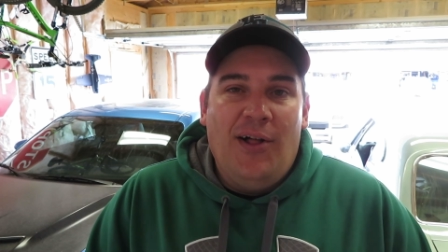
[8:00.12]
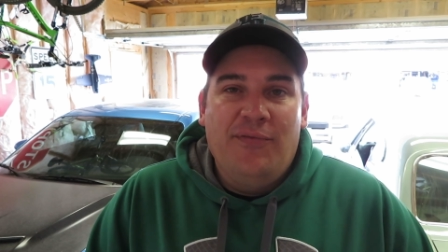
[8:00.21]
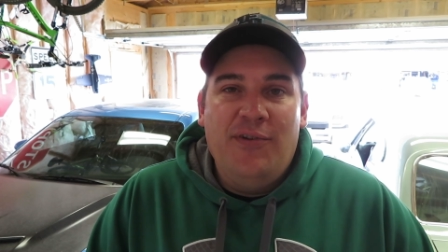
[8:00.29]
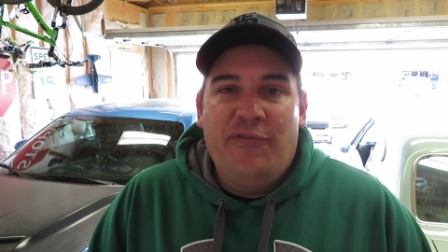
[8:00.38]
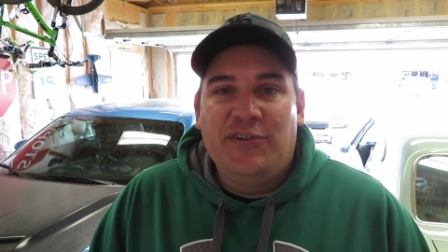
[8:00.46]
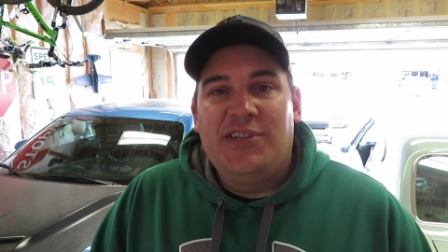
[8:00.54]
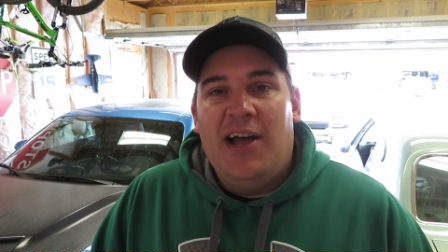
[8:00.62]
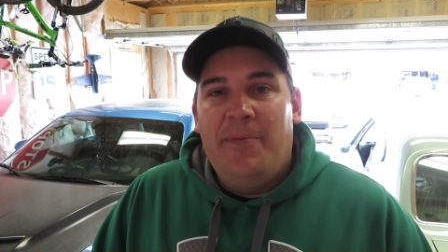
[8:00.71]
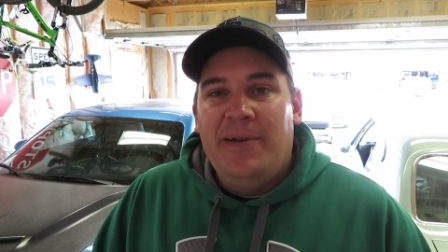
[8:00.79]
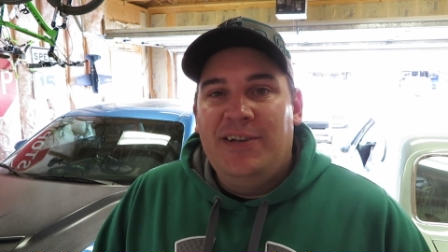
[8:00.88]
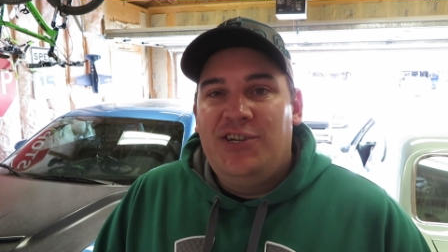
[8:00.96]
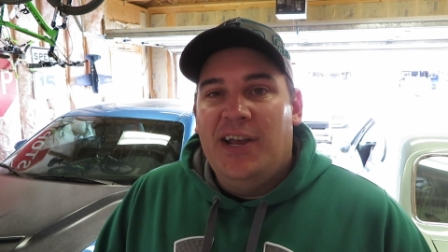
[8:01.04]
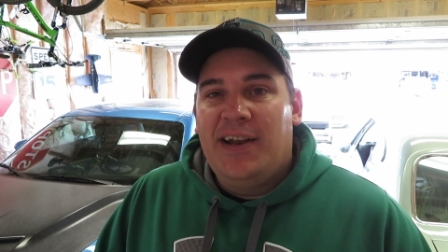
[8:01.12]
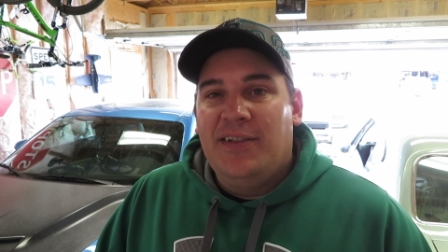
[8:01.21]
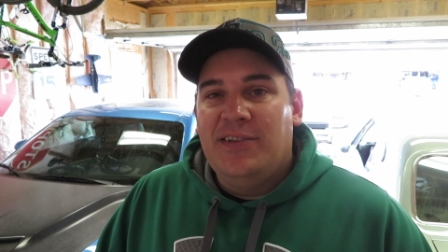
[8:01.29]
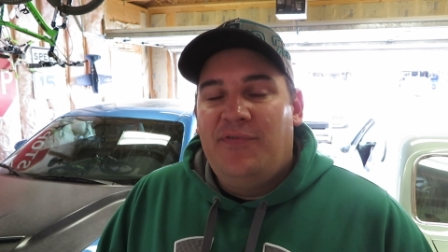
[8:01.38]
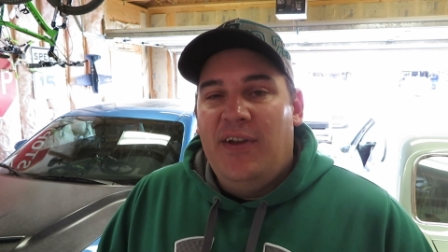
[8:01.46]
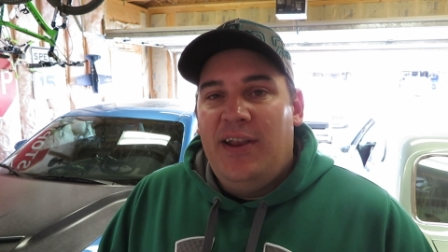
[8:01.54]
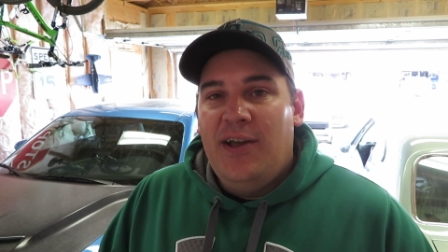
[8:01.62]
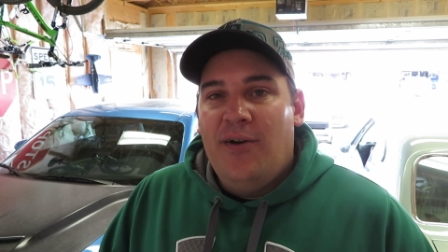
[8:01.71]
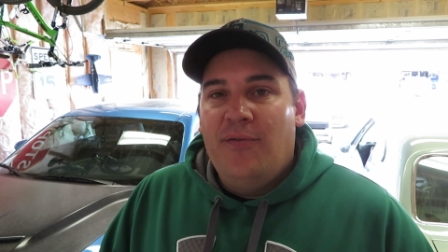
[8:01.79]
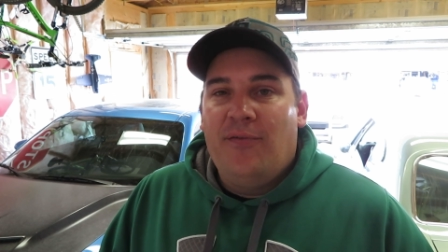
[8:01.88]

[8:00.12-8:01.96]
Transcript: all of you for stopping in and checking out this video.